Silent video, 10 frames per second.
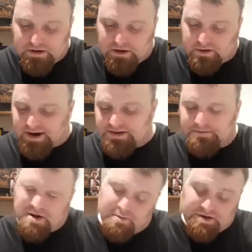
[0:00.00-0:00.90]
Crash and
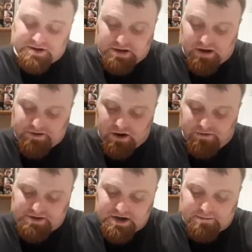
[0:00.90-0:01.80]
Burn we just covered.
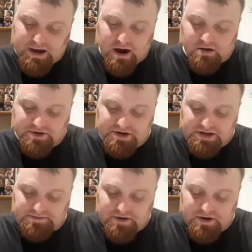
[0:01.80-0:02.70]
Hoverjet, Power of the Machine
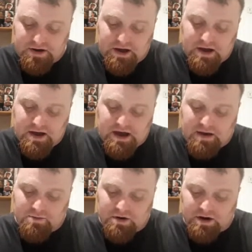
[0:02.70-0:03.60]
Spirit,
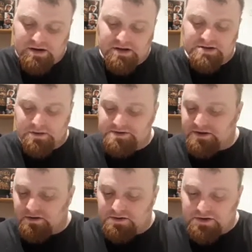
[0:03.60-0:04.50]
Airborne Hardjet and
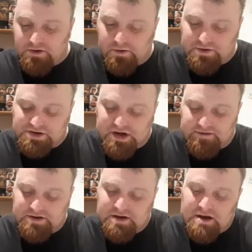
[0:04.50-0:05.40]
Supersonic we all just
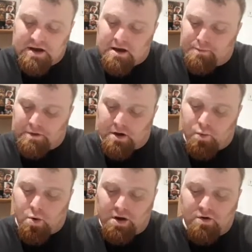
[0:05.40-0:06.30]
covered.
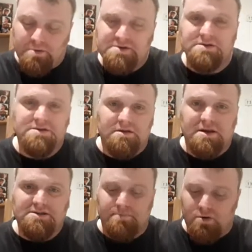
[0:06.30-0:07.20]
War gear options,
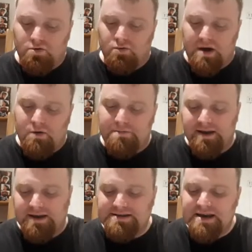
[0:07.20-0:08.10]
this model may
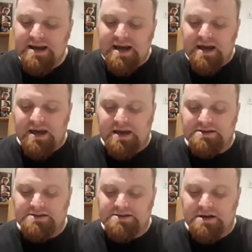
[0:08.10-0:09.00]
replace
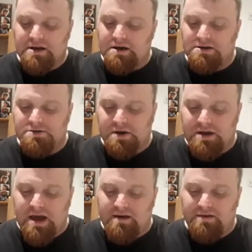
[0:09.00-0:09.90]
its twin
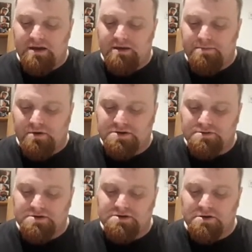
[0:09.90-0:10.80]
heavy bolters
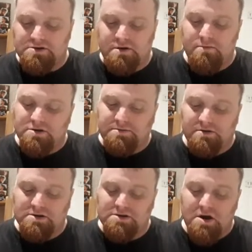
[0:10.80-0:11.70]
with 2 twin
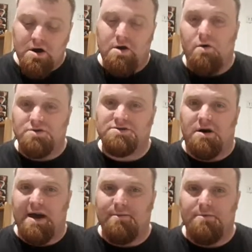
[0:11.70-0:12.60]
multi-bolters or a
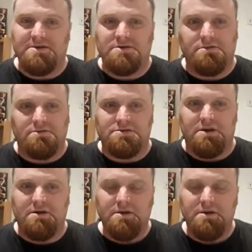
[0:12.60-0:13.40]
Skyhammer missile launcher.